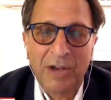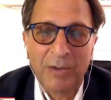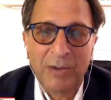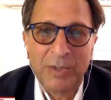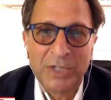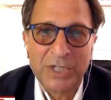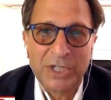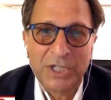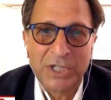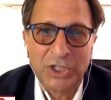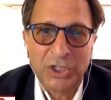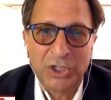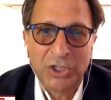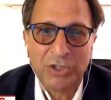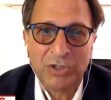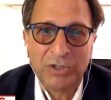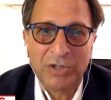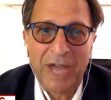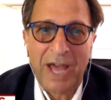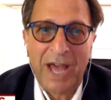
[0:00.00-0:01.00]
was
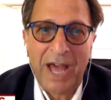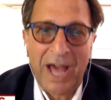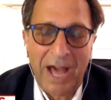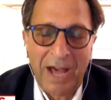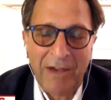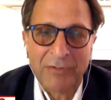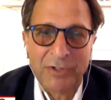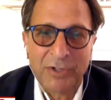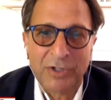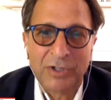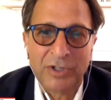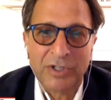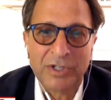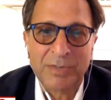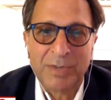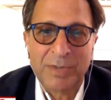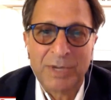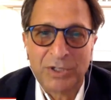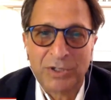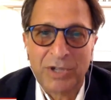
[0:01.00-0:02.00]
issued after the
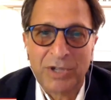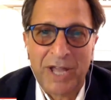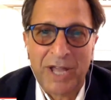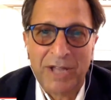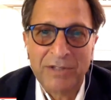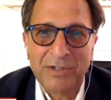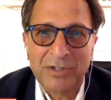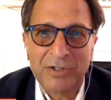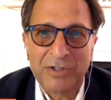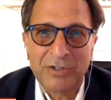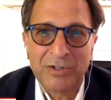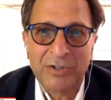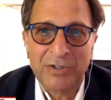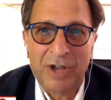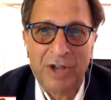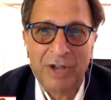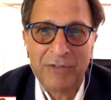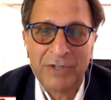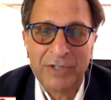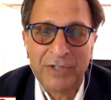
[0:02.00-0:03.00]
special counsel's
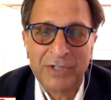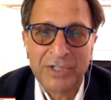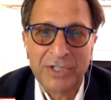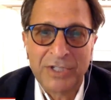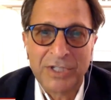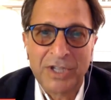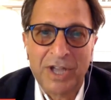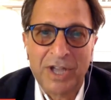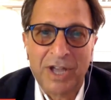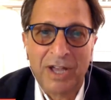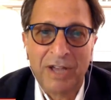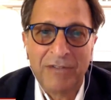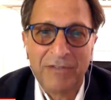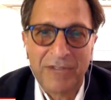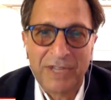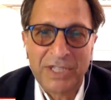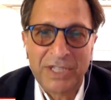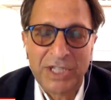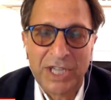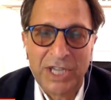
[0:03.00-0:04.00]
office
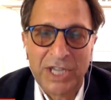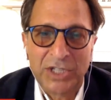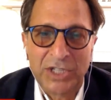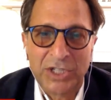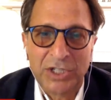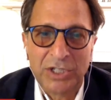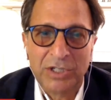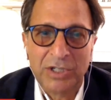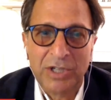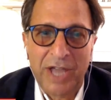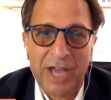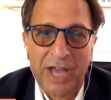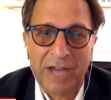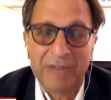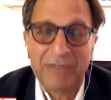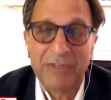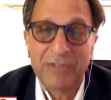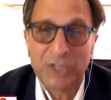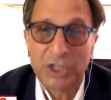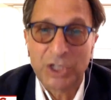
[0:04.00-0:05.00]
investigation
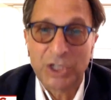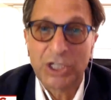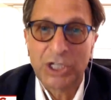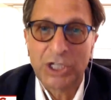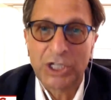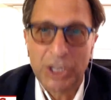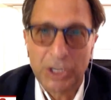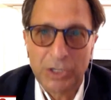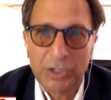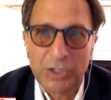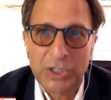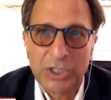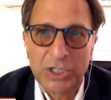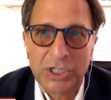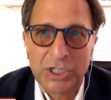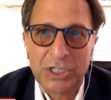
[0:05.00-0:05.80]
had officially closed.